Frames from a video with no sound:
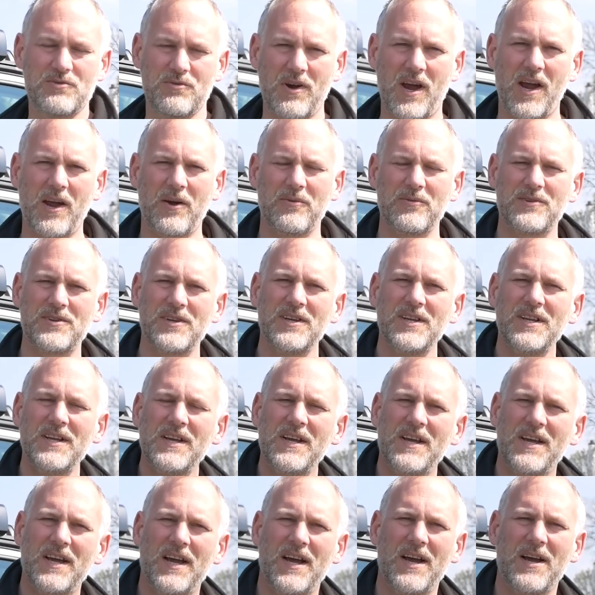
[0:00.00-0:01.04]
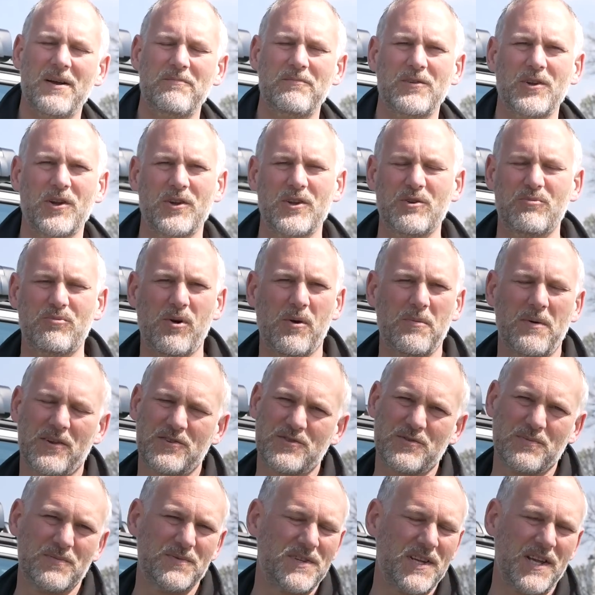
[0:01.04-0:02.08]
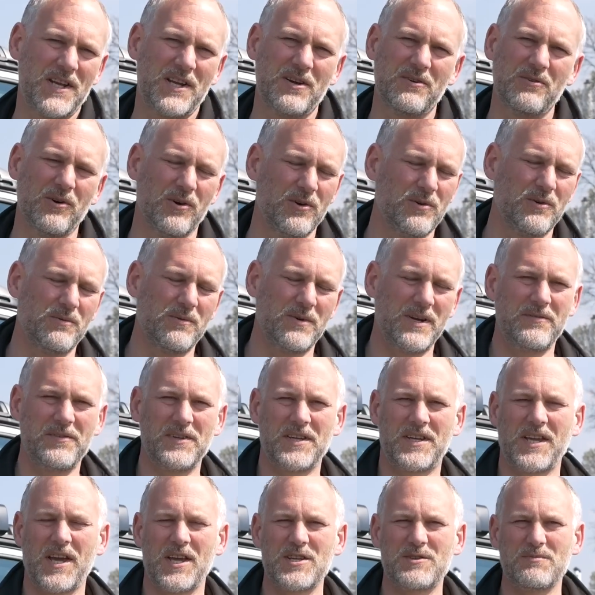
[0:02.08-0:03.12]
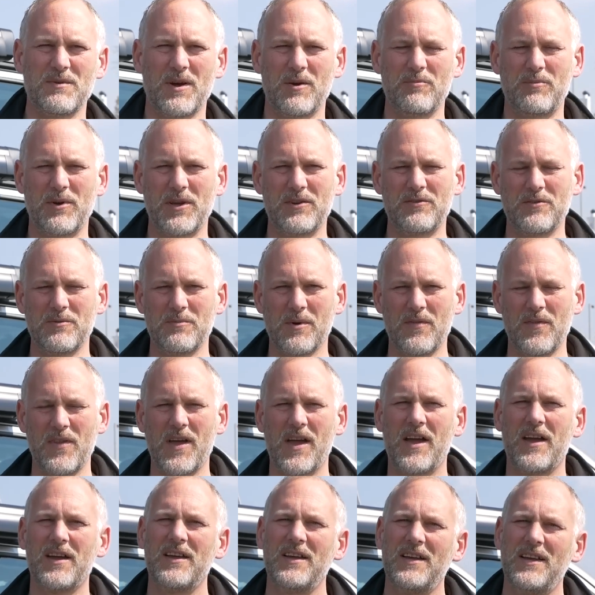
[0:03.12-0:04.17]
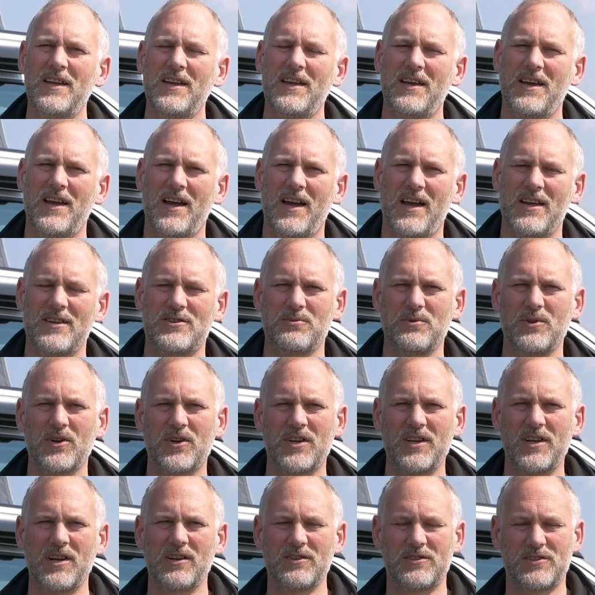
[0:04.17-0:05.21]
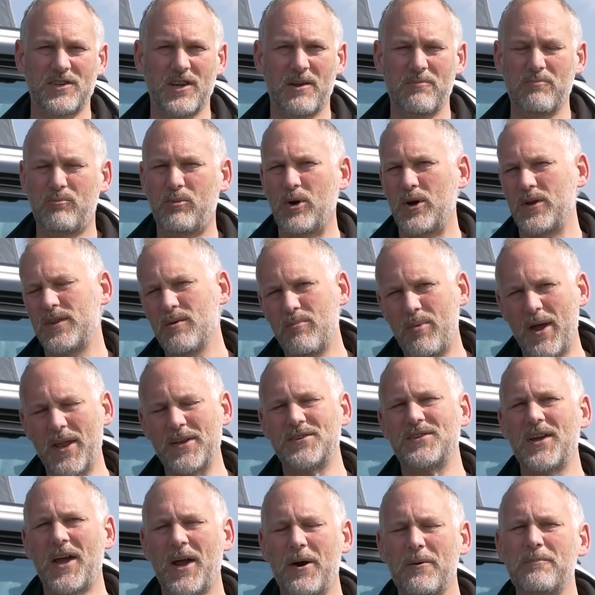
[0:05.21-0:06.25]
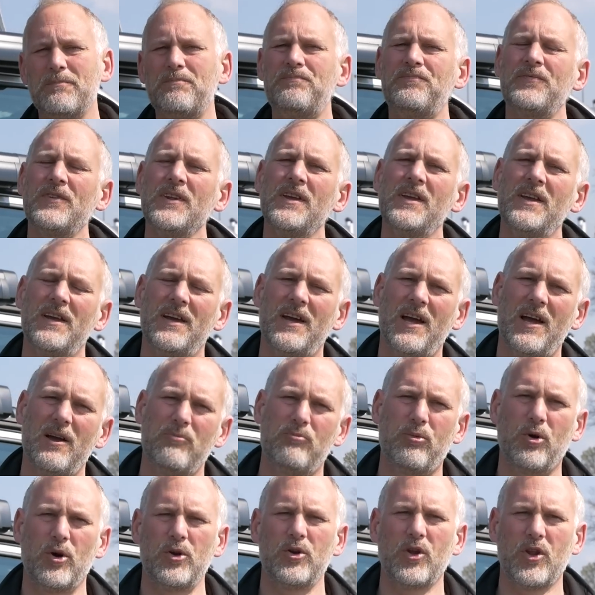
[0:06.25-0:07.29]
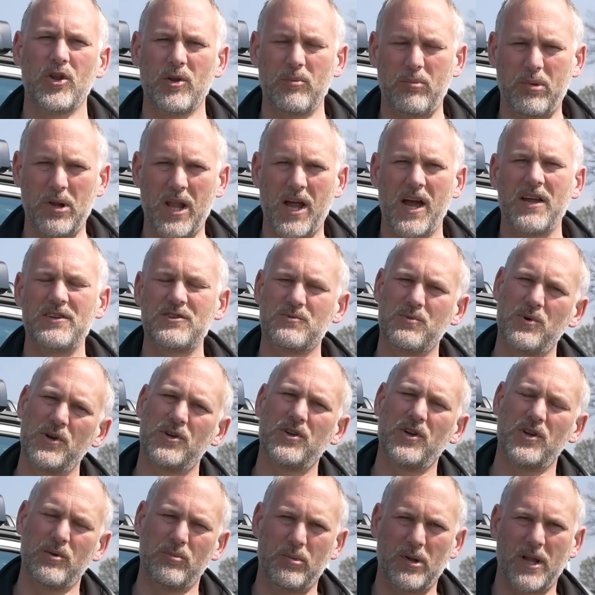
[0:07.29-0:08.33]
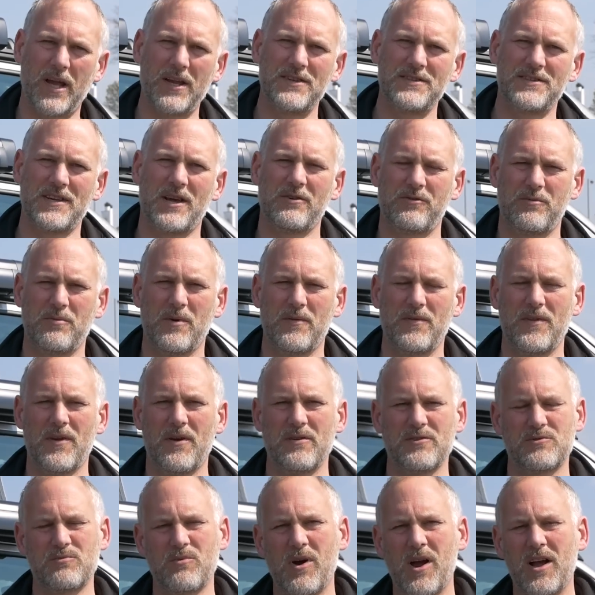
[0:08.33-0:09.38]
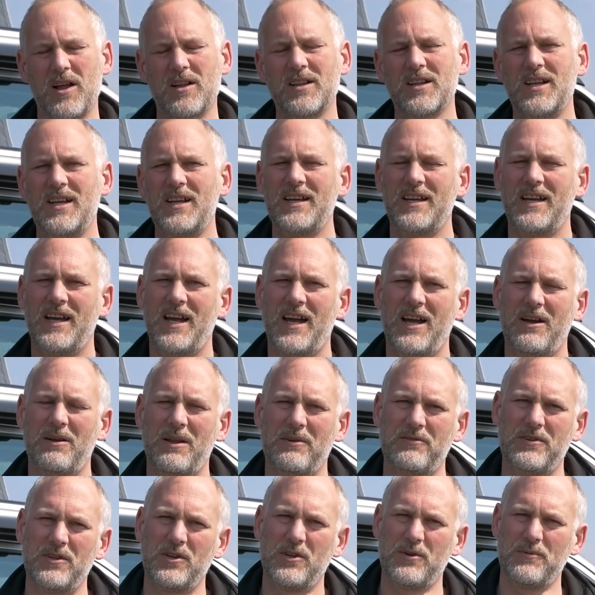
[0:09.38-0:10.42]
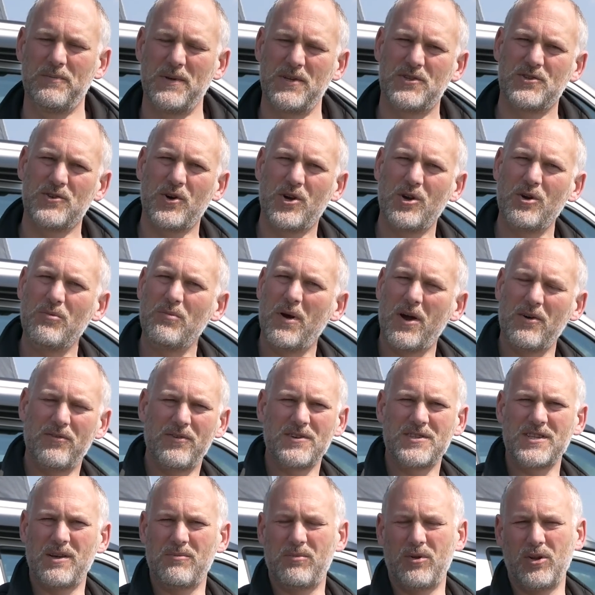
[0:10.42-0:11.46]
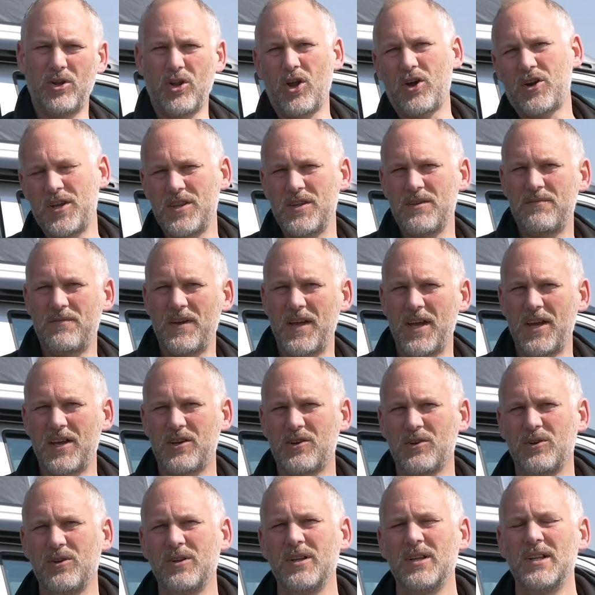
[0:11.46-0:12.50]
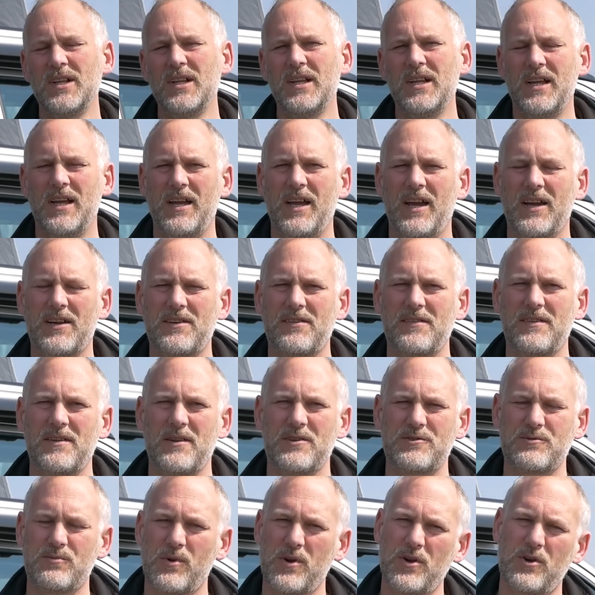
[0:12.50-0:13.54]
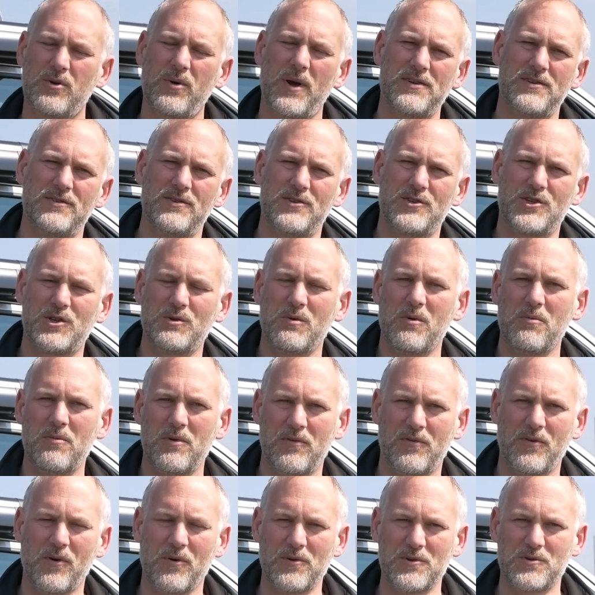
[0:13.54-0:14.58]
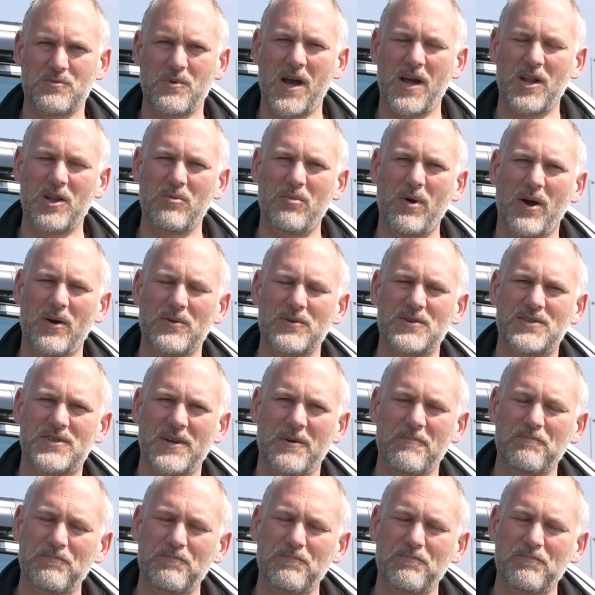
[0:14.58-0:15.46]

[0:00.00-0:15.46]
around. You probably have some dinner or whatever the case might be from on there. So we're looking at putting the bed down, putting all the blinds, working all the blinds out from on there as well. I'll have a little bit talking about, for example, locking the vehicle, because I think that's one question that's come up before as well, about